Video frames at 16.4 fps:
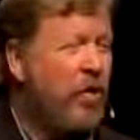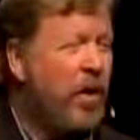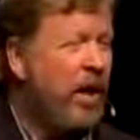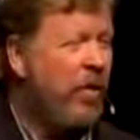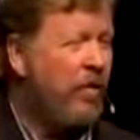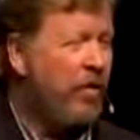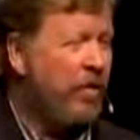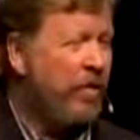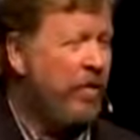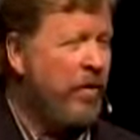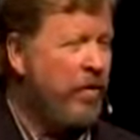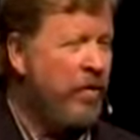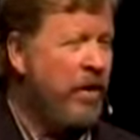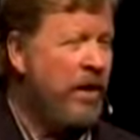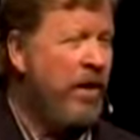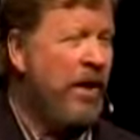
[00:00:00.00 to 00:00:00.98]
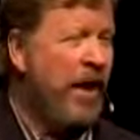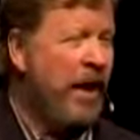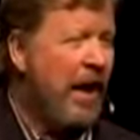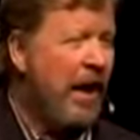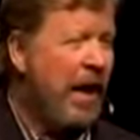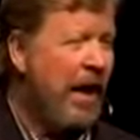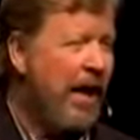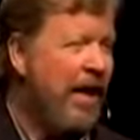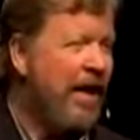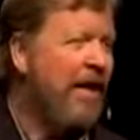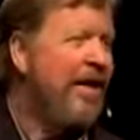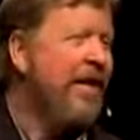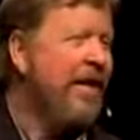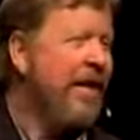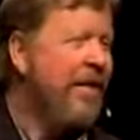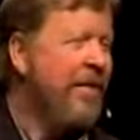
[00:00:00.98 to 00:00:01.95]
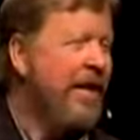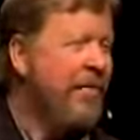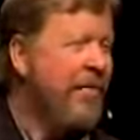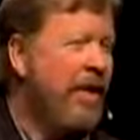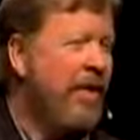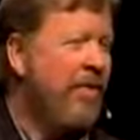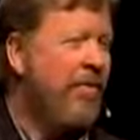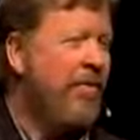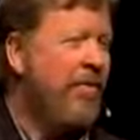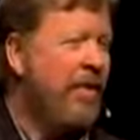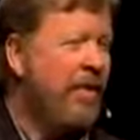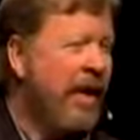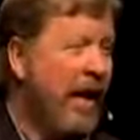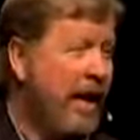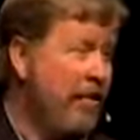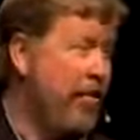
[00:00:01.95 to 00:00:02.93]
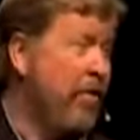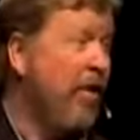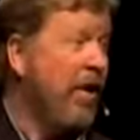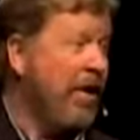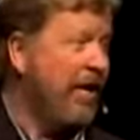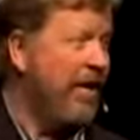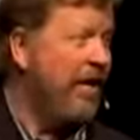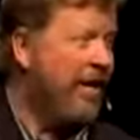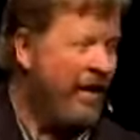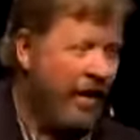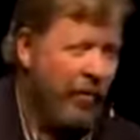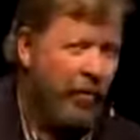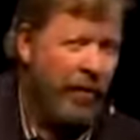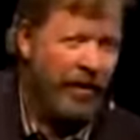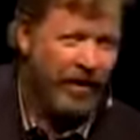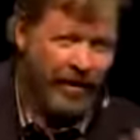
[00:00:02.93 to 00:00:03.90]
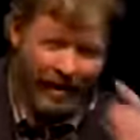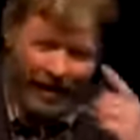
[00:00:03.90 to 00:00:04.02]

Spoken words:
John went fishing, and that means I saw it, he went.